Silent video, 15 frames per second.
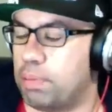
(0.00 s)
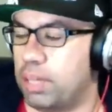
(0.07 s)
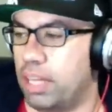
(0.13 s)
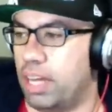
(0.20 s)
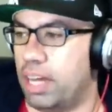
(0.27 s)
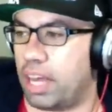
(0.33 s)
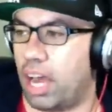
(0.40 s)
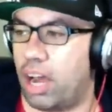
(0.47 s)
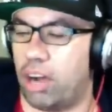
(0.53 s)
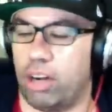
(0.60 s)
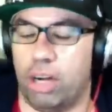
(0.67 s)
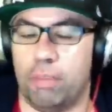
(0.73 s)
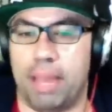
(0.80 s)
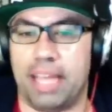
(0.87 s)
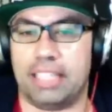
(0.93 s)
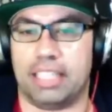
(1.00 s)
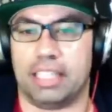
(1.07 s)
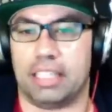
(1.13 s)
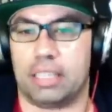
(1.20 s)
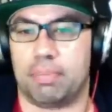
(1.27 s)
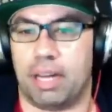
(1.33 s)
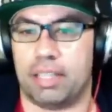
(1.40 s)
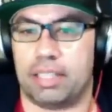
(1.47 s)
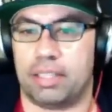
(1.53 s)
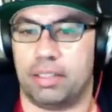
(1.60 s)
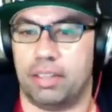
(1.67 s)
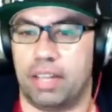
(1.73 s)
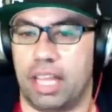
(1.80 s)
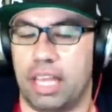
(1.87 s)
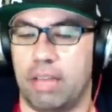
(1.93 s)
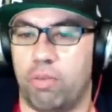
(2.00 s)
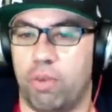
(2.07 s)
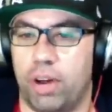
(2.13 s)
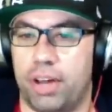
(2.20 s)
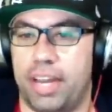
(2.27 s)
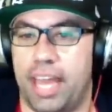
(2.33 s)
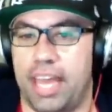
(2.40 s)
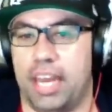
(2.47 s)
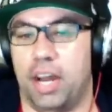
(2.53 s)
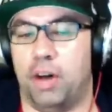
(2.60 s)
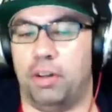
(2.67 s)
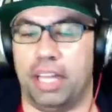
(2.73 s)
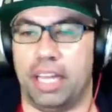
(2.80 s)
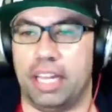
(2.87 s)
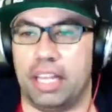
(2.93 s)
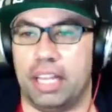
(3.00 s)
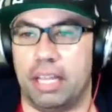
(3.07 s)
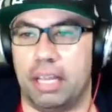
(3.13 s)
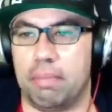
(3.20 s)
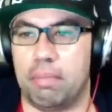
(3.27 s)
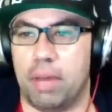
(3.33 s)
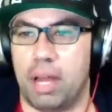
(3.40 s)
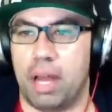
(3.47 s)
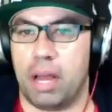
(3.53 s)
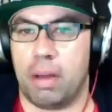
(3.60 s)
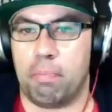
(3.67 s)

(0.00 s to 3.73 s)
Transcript: plug our amazing sponsor, the one and only, the